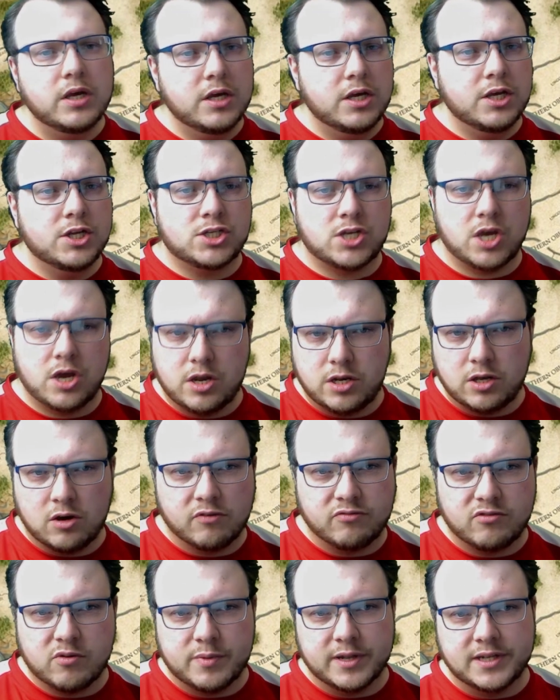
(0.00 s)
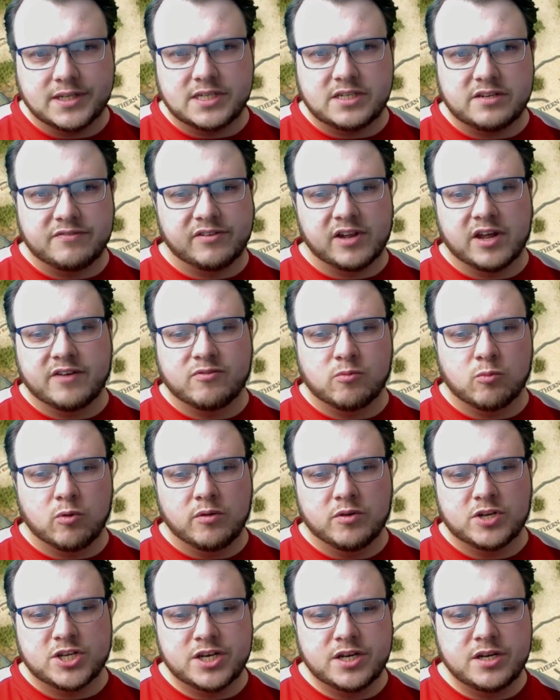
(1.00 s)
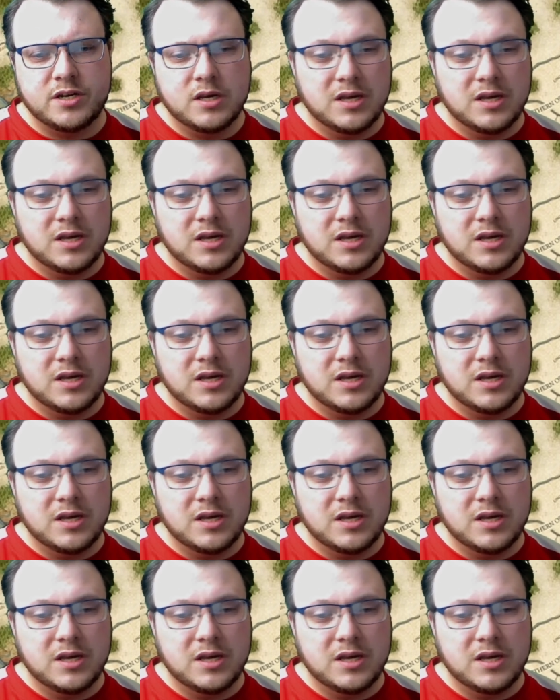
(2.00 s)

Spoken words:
turning off your ability to fly for 1 turn,